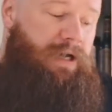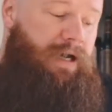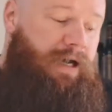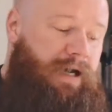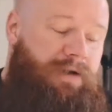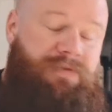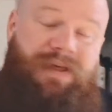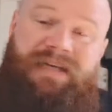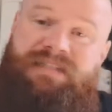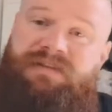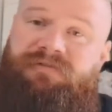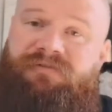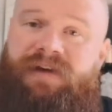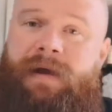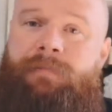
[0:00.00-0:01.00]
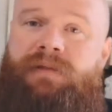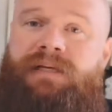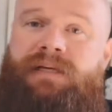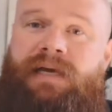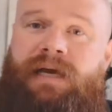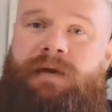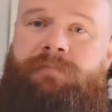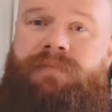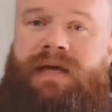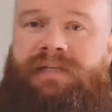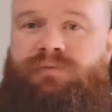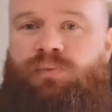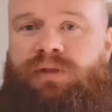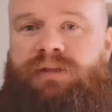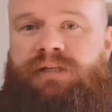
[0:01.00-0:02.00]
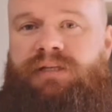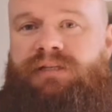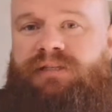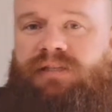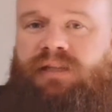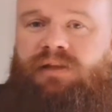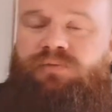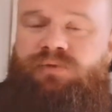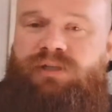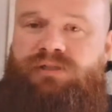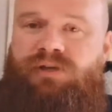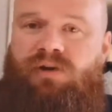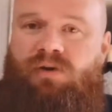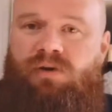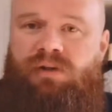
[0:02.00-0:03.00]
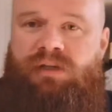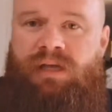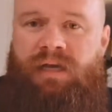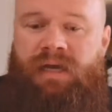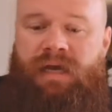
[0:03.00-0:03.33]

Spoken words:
That's the family name. That's what the distillery is called.